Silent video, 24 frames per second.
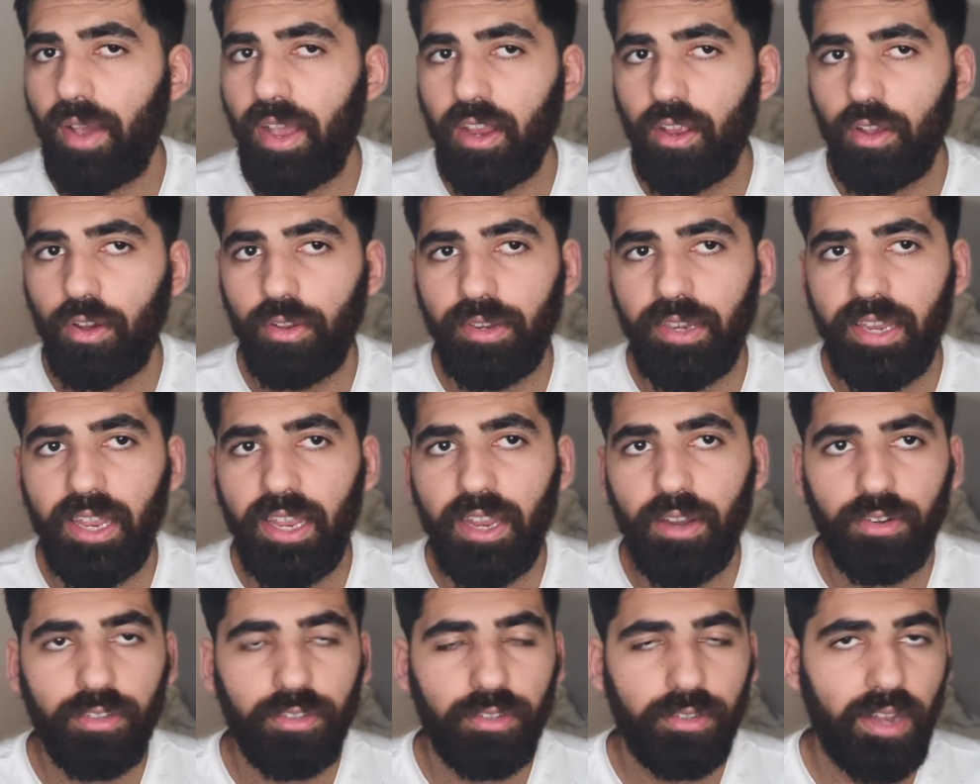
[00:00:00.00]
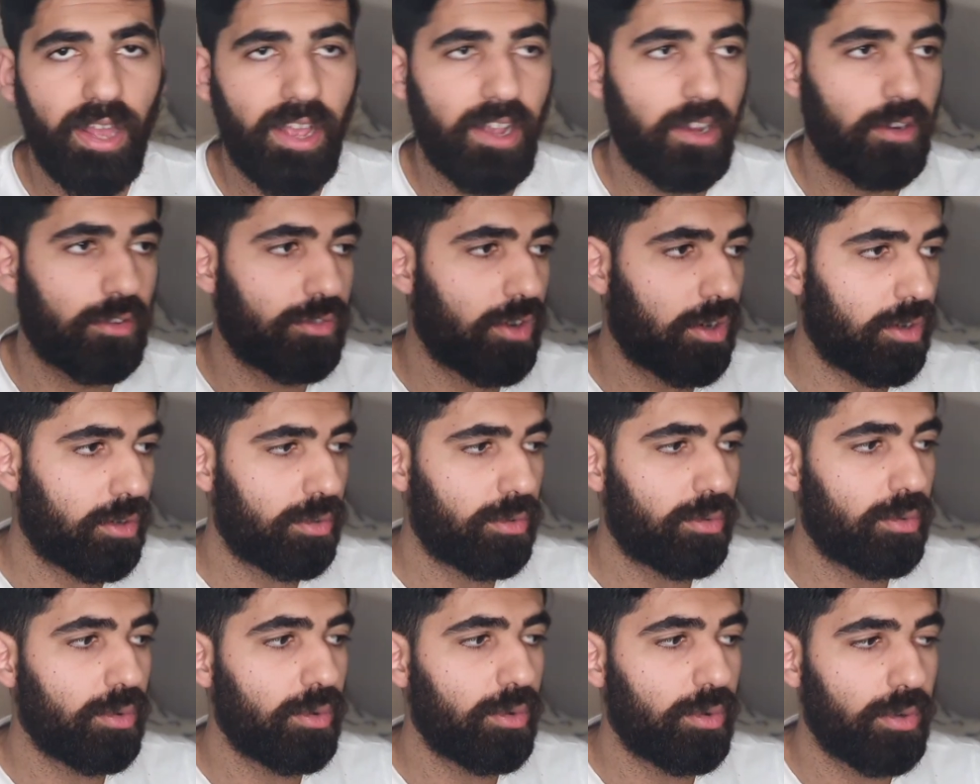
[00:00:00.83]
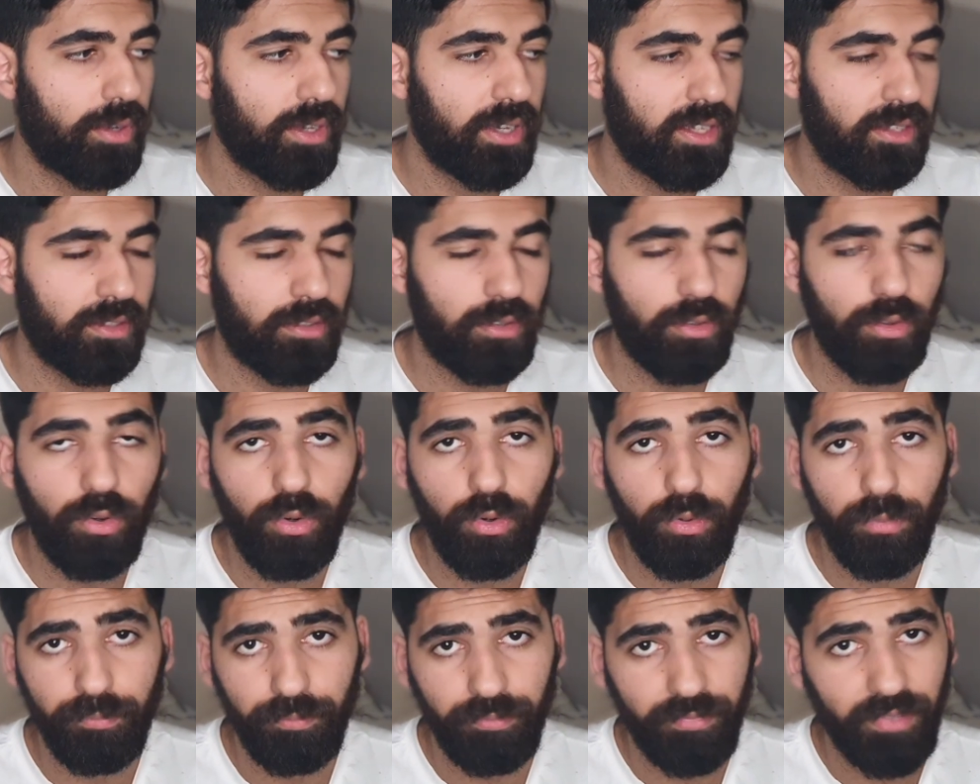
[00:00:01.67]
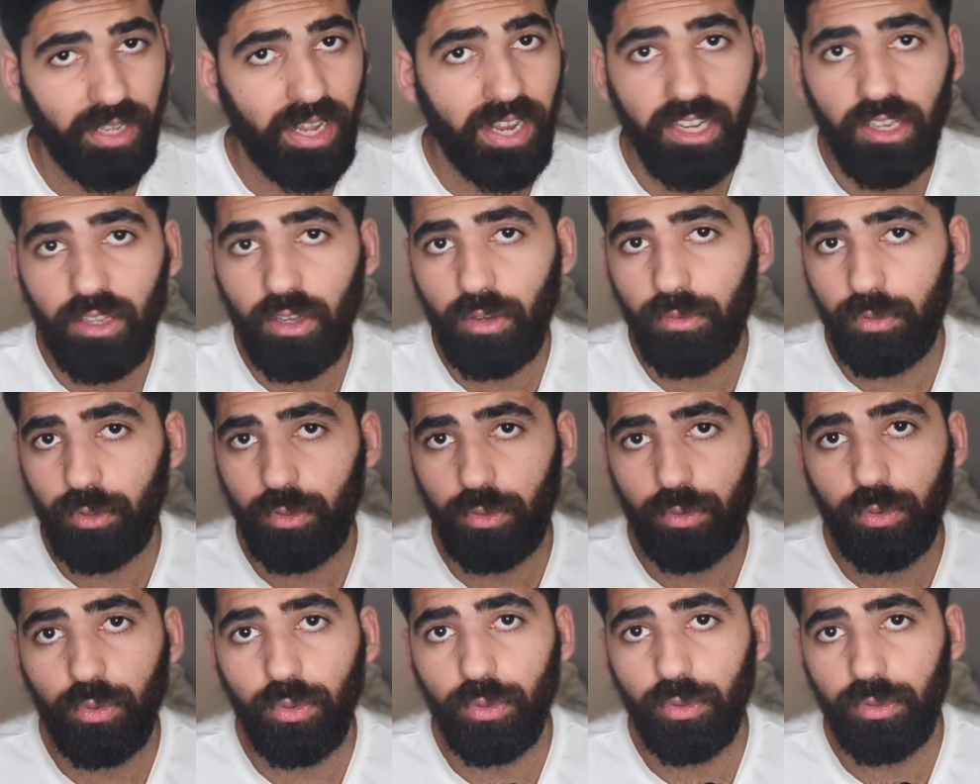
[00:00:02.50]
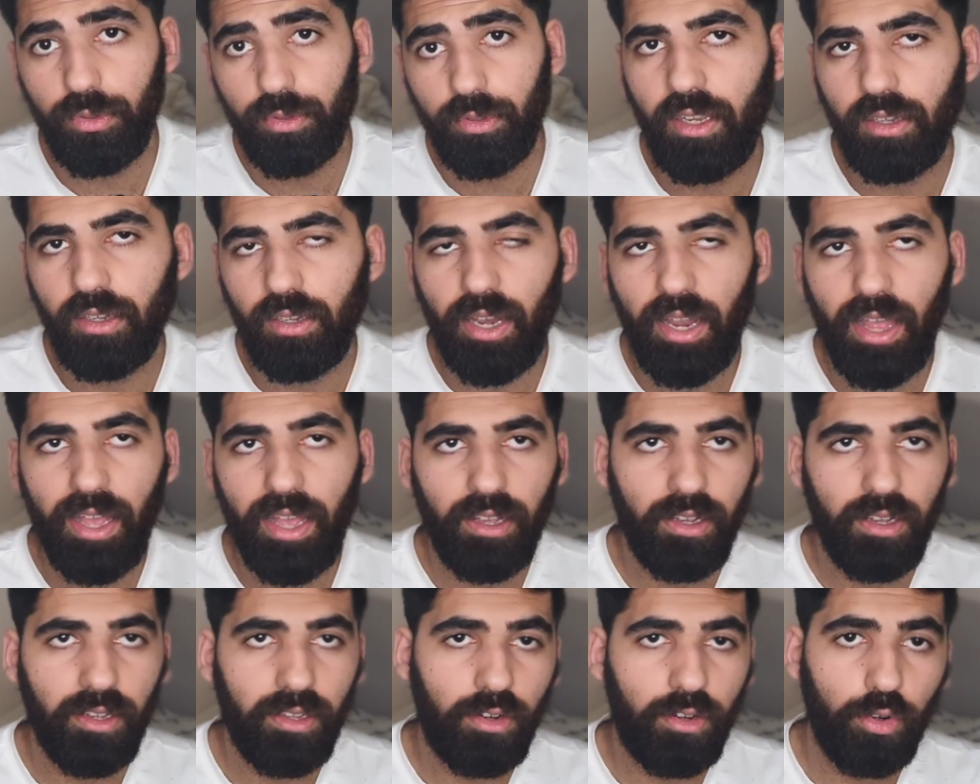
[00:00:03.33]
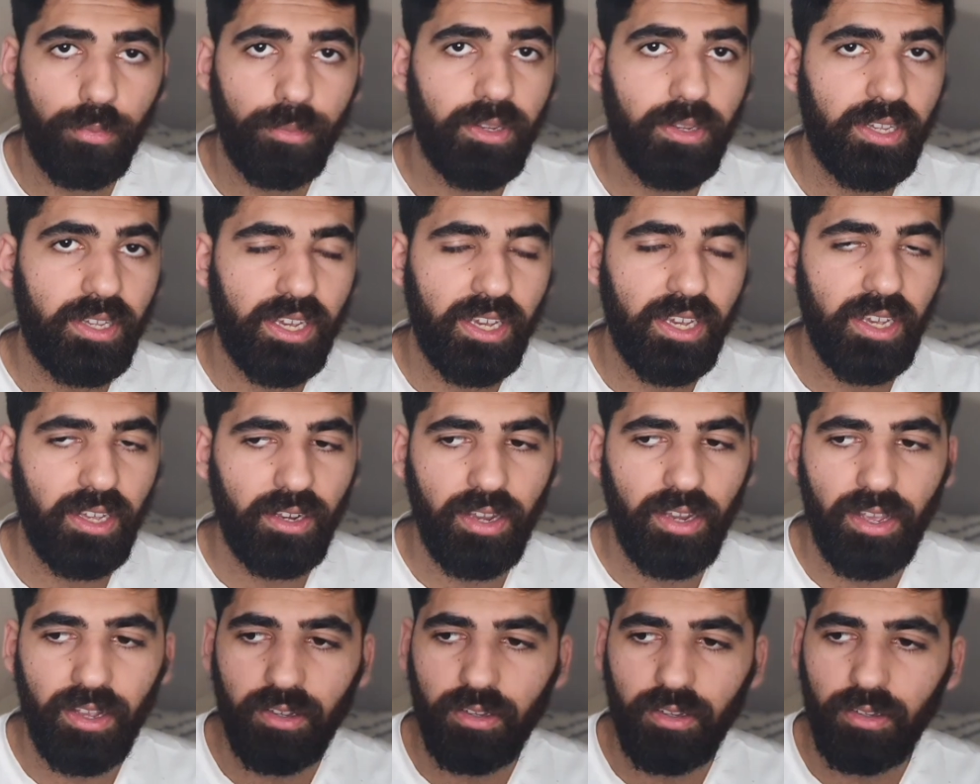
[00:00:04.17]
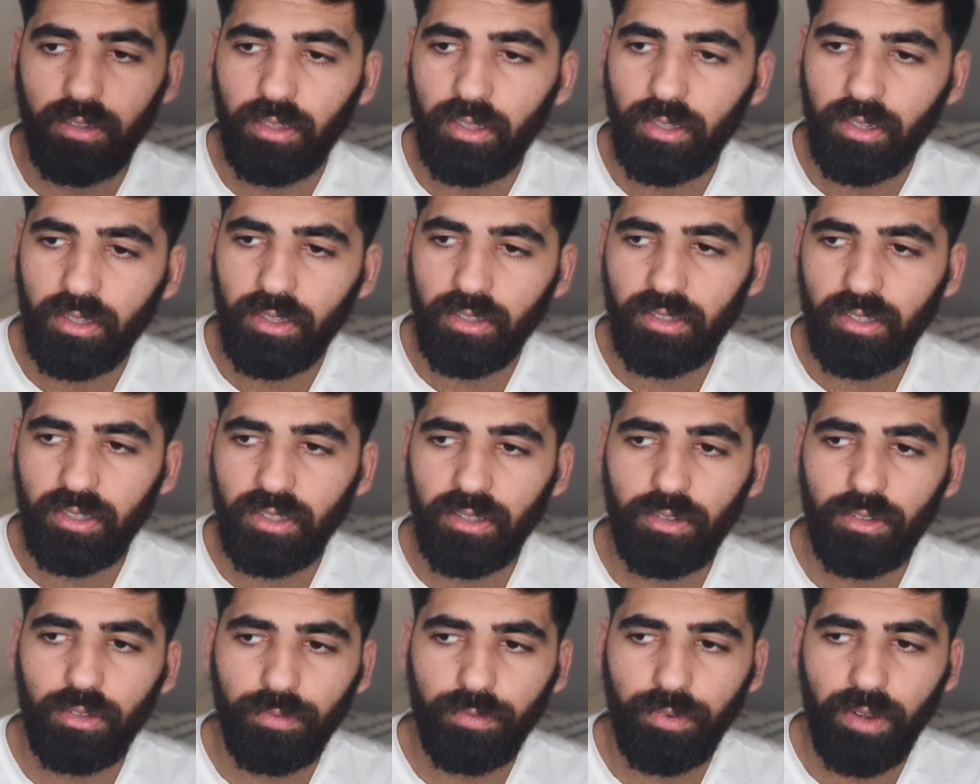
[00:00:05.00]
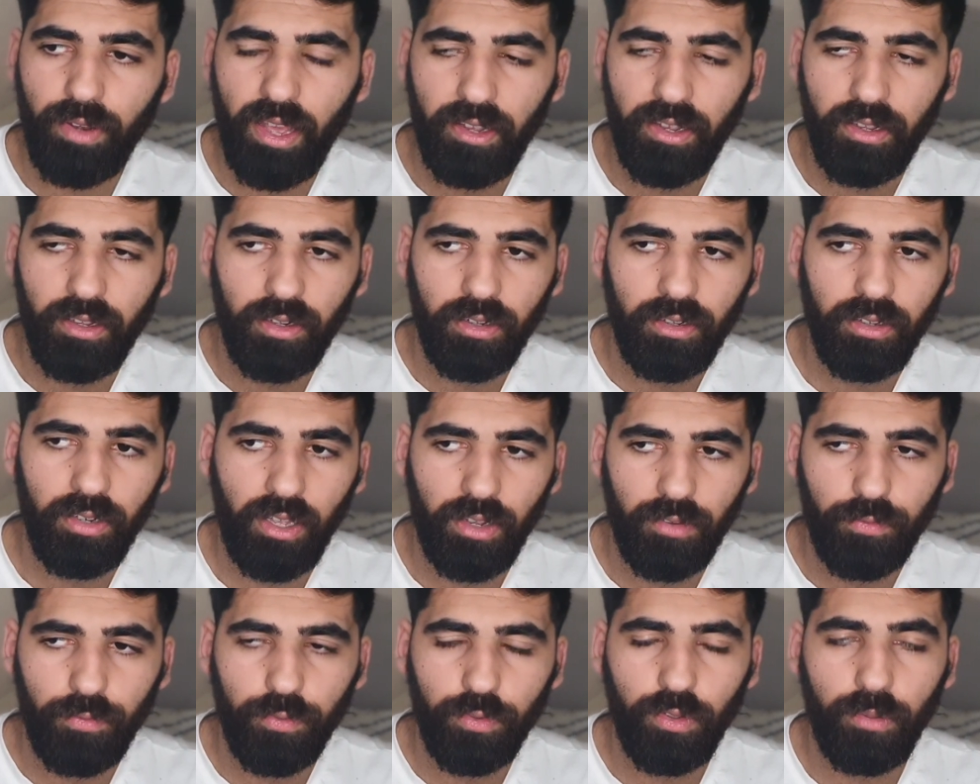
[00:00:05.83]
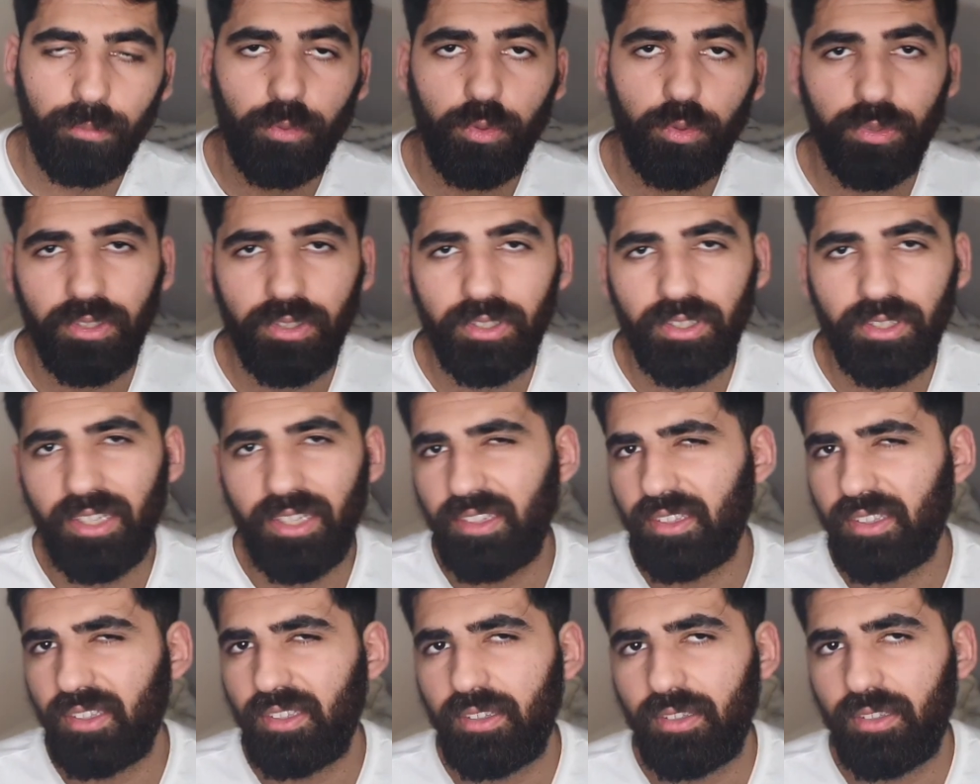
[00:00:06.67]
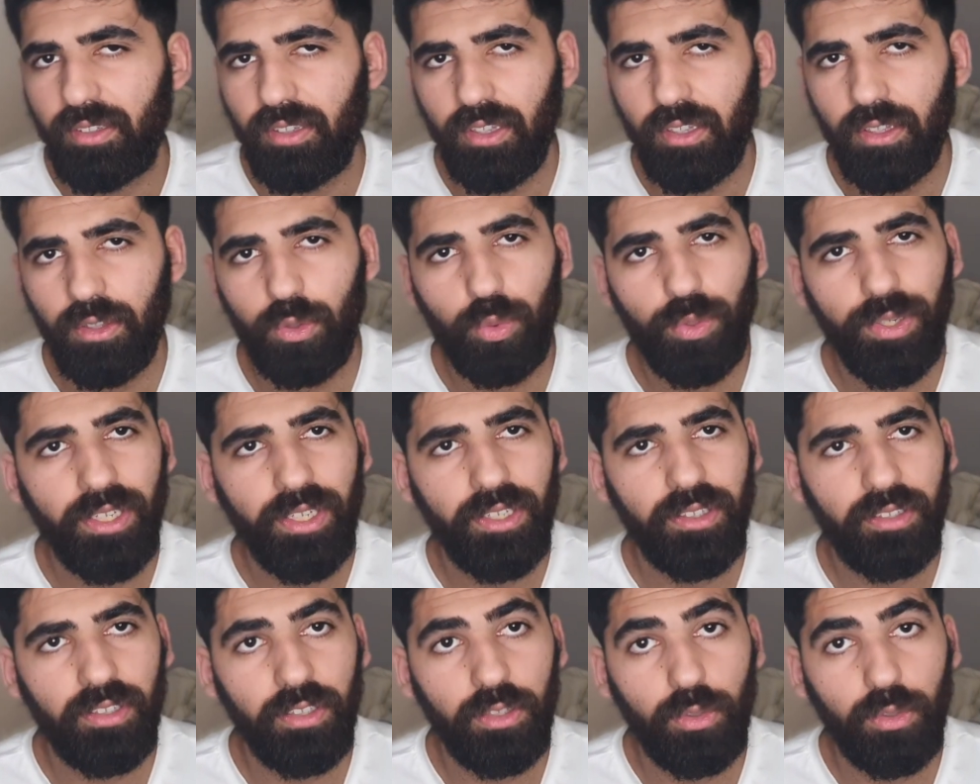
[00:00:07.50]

your nearest like drugstore is or any other stores, like a grooming kit consists of like for example scissors, tweezers,